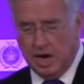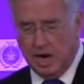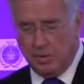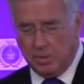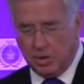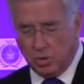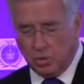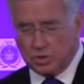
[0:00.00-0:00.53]

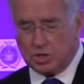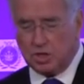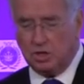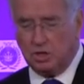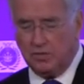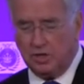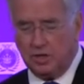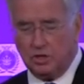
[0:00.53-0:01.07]
And we're also
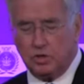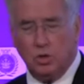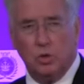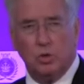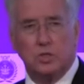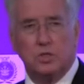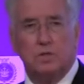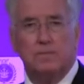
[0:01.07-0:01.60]
giving
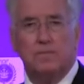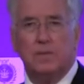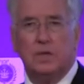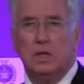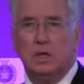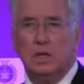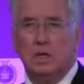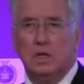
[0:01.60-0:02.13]
thought
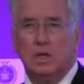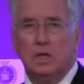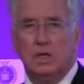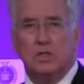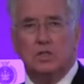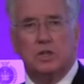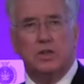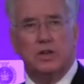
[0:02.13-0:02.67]

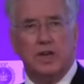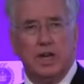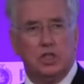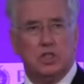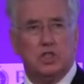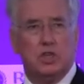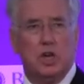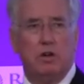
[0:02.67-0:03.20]
to the
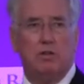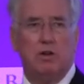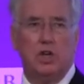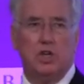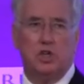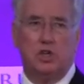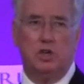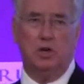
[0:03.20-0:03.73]
next
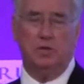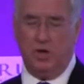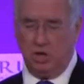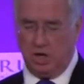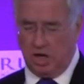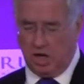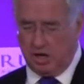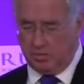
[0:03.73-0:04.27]
generation of
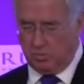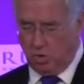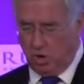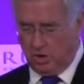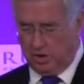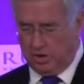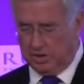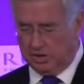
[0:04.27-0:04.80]
online
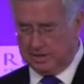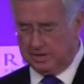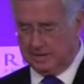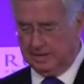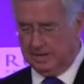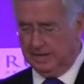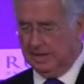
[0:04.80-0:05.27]
warriors